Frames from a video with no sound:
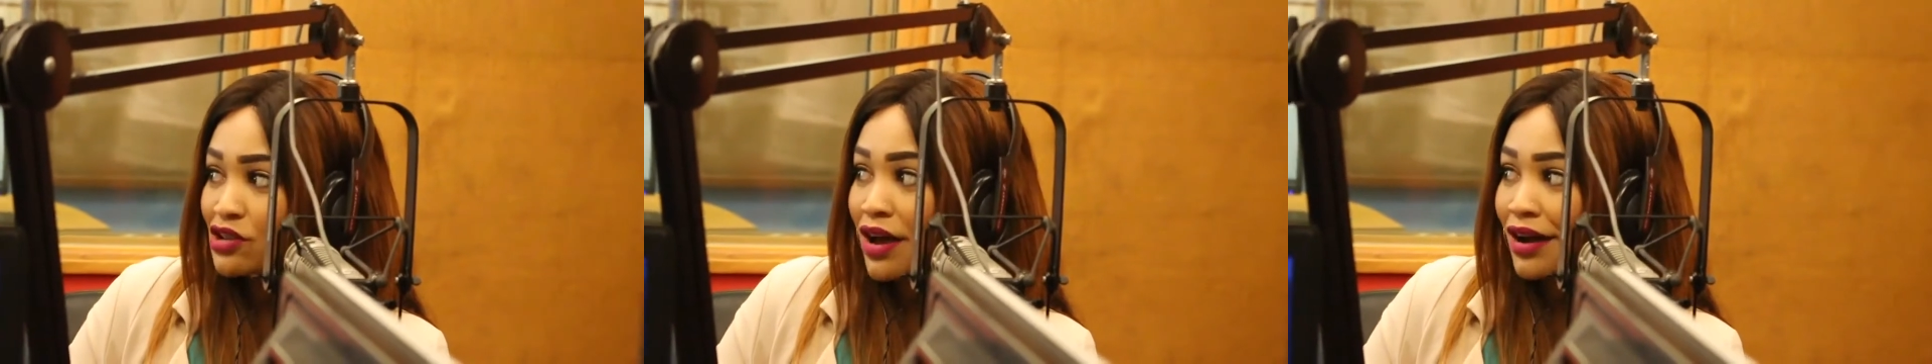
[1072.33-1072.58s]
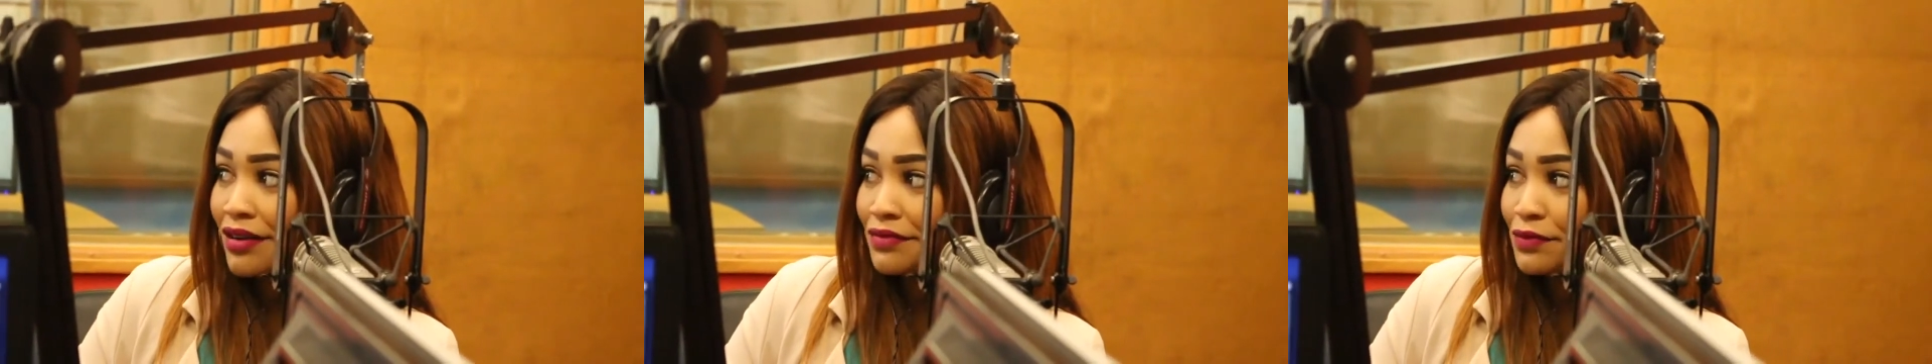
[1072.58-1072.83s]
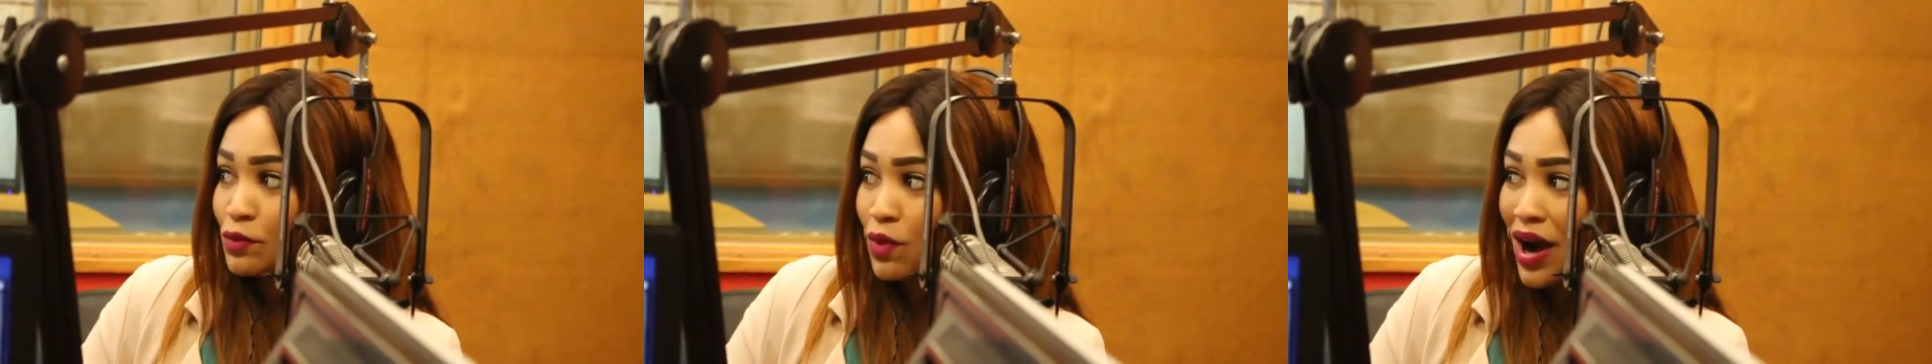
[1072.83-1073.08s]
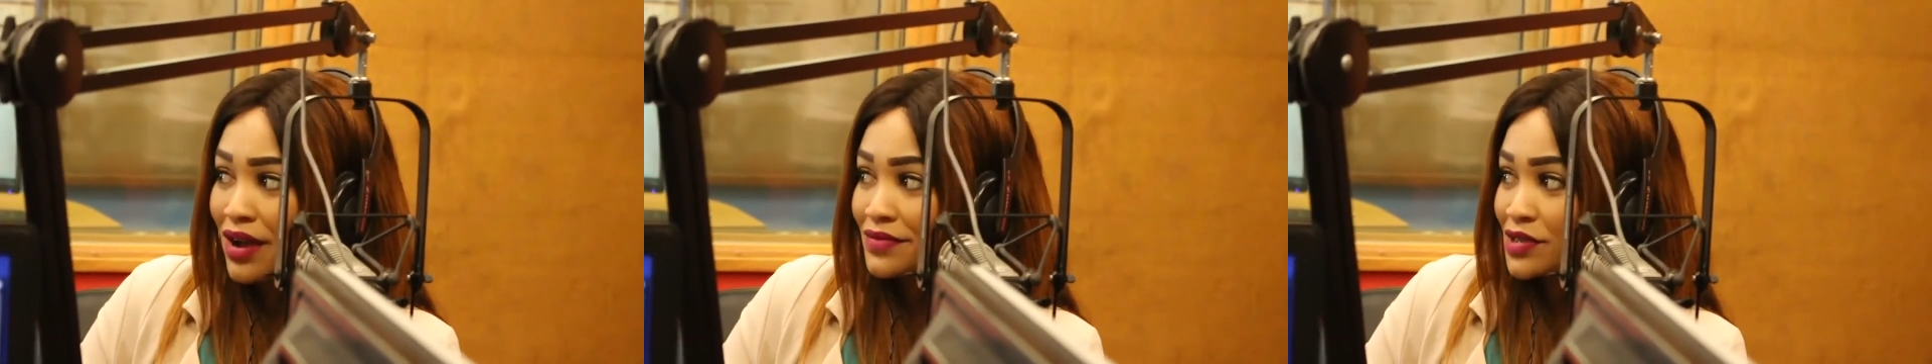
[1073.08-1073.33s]
you have
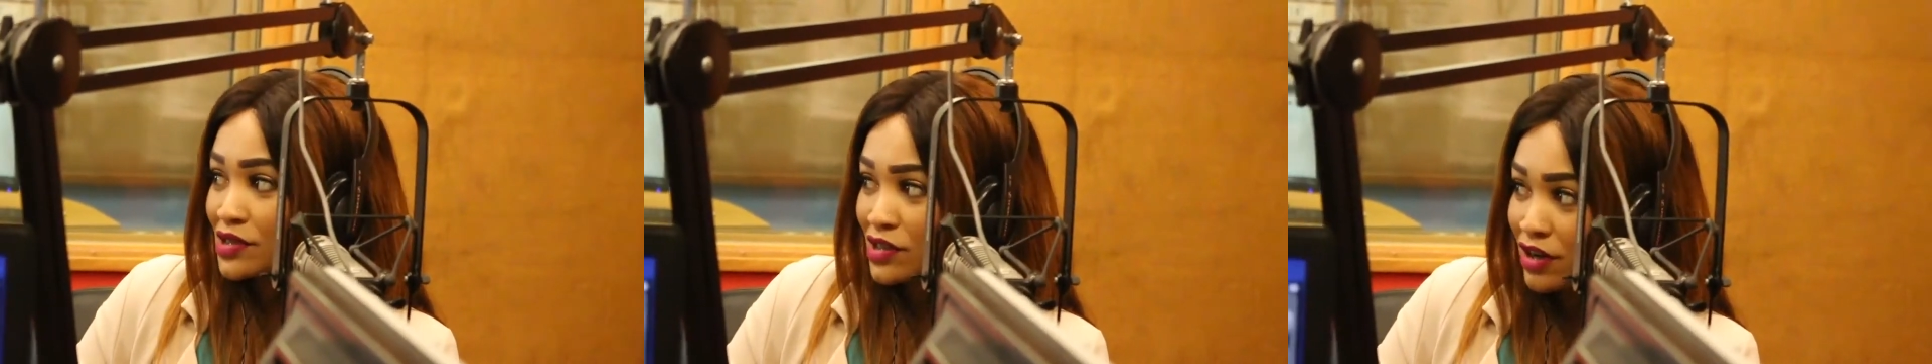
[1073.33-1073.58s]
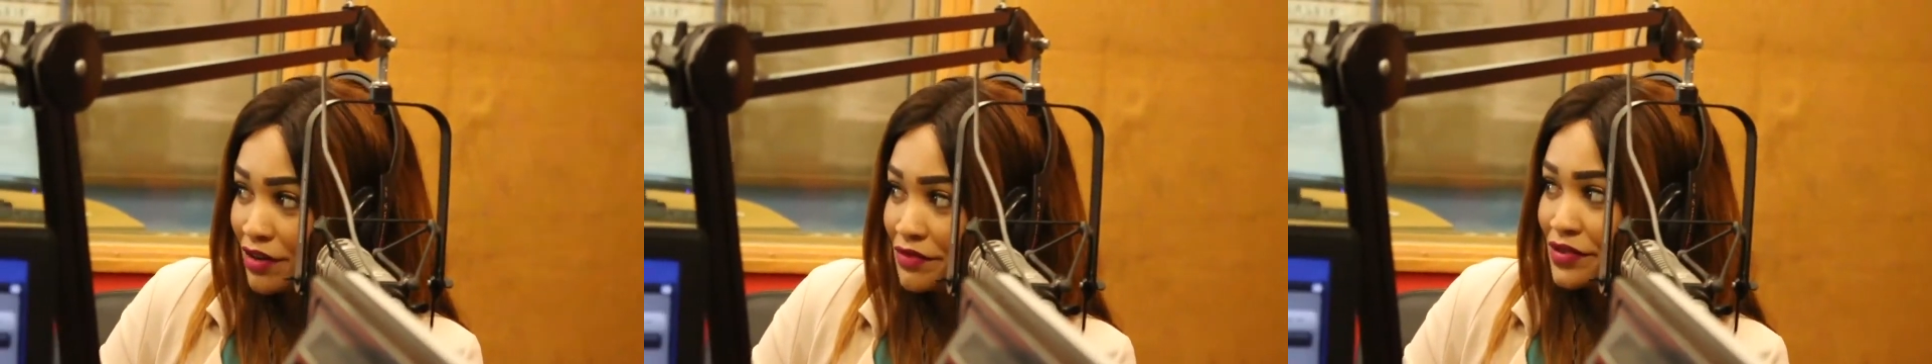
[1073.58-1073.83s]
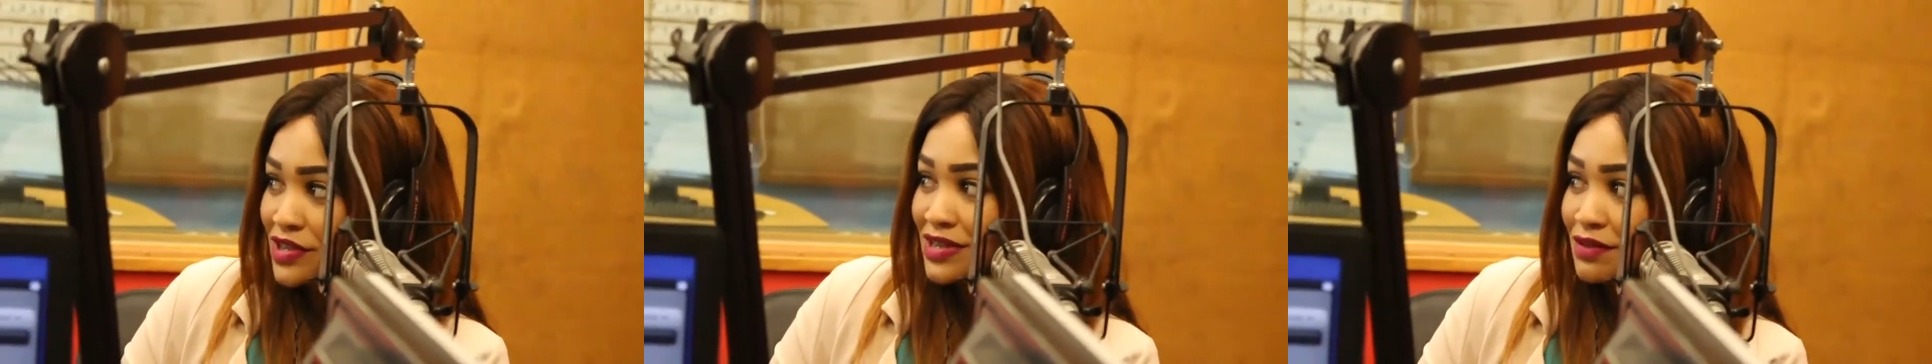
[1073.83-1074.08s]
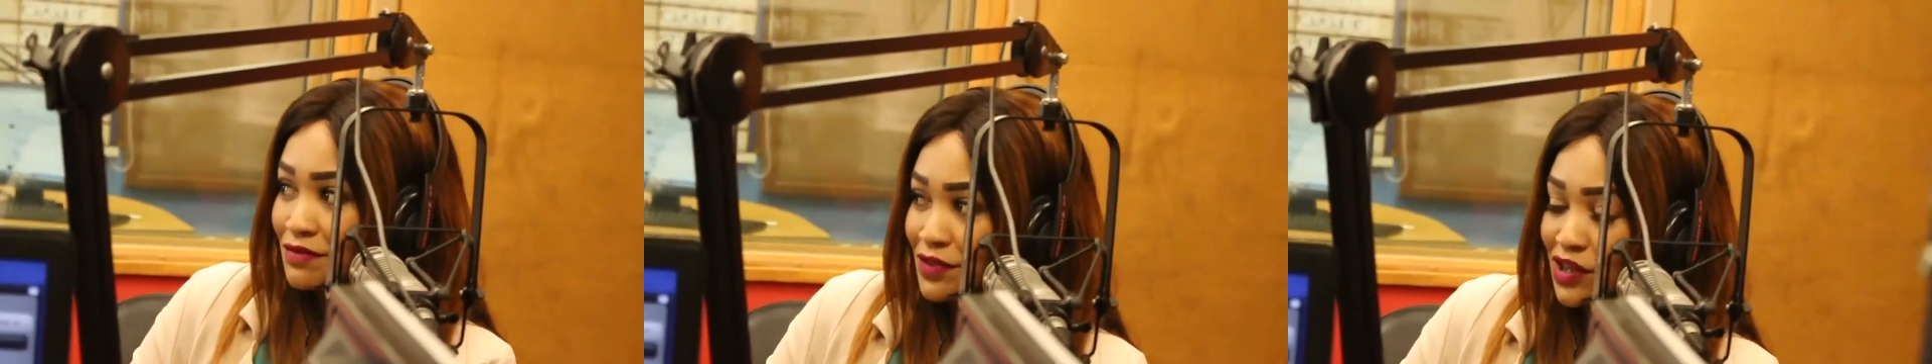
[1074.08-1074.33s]
wives and
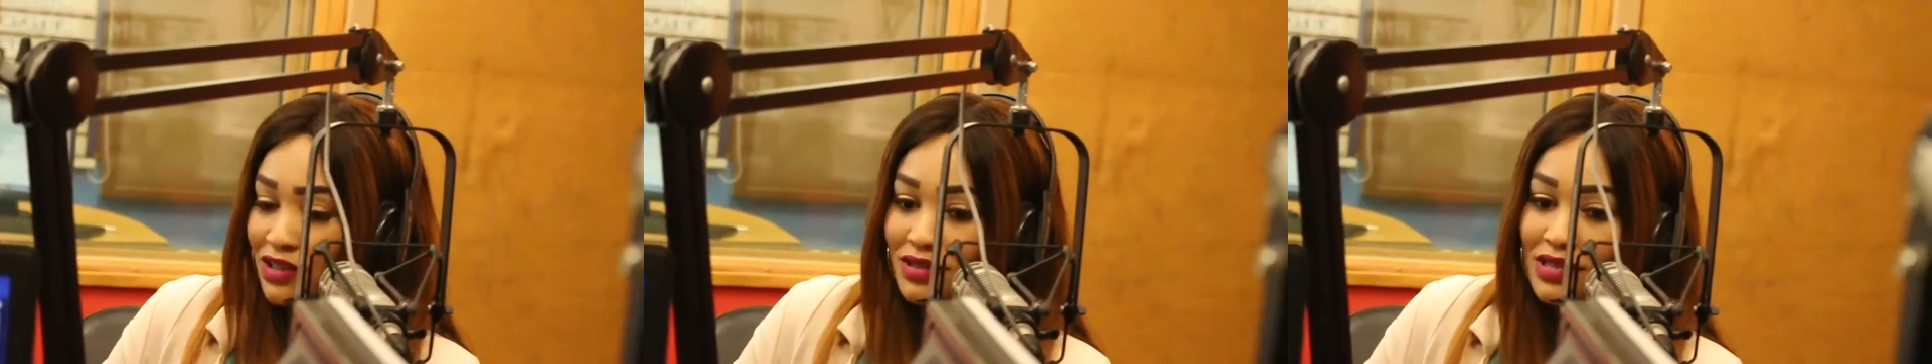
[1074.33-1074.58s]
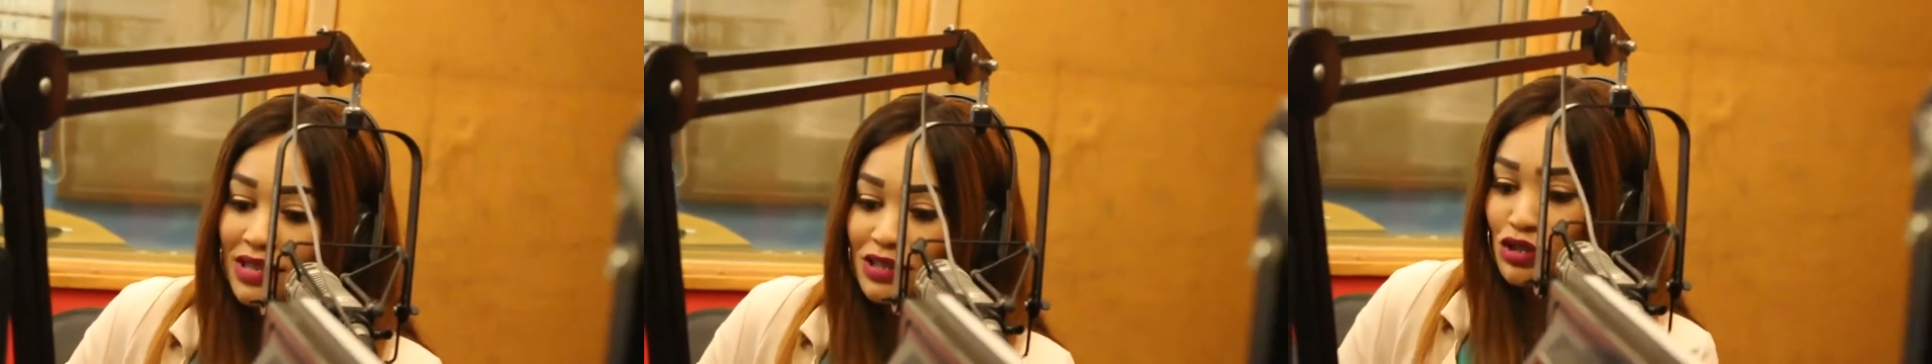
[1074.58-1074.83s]
girlfriends and fiancés.